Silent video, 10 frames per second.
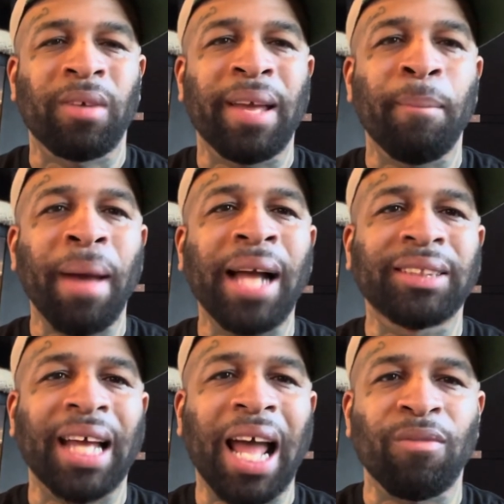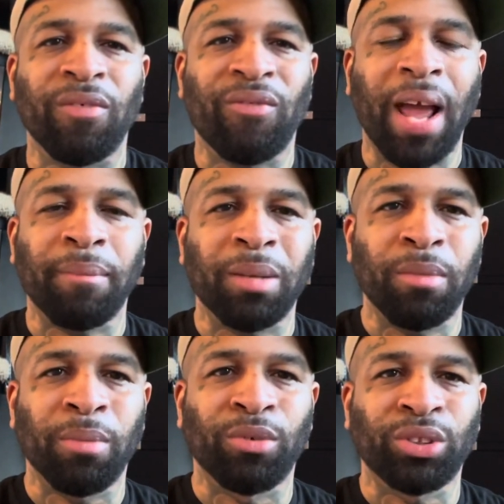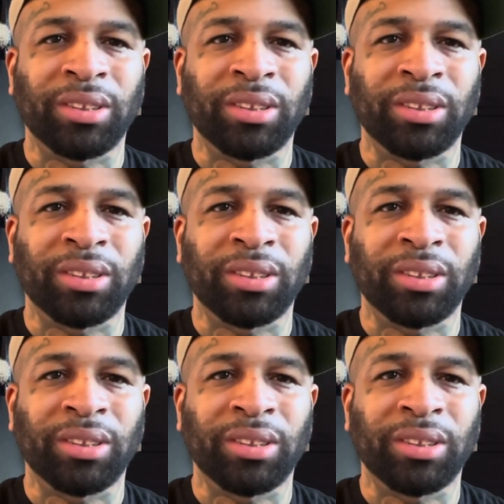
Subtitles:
Imagine having family members